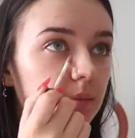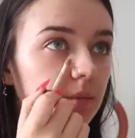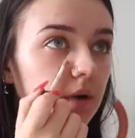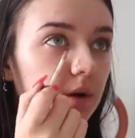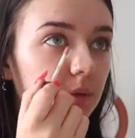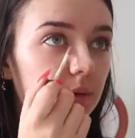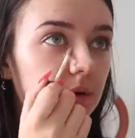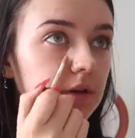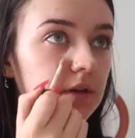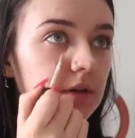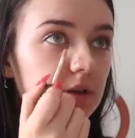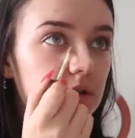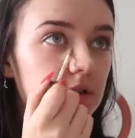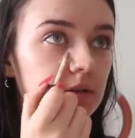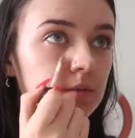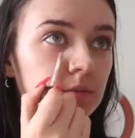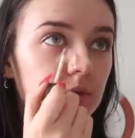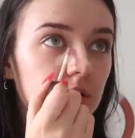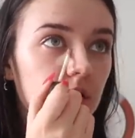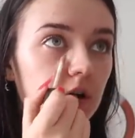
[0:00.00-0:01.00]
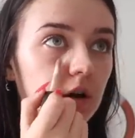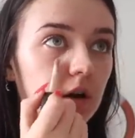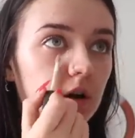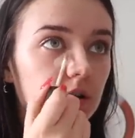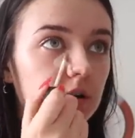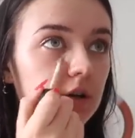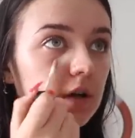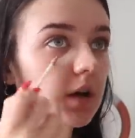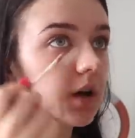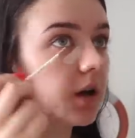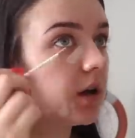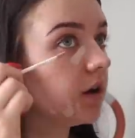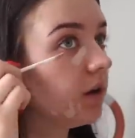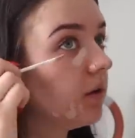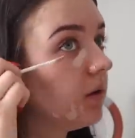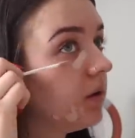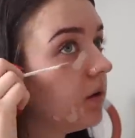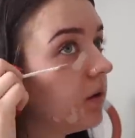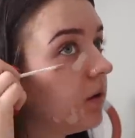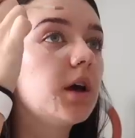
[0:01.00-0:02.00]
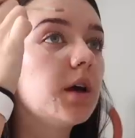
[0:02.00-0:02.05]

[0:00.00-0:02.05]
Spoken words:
But I went and did some cardio.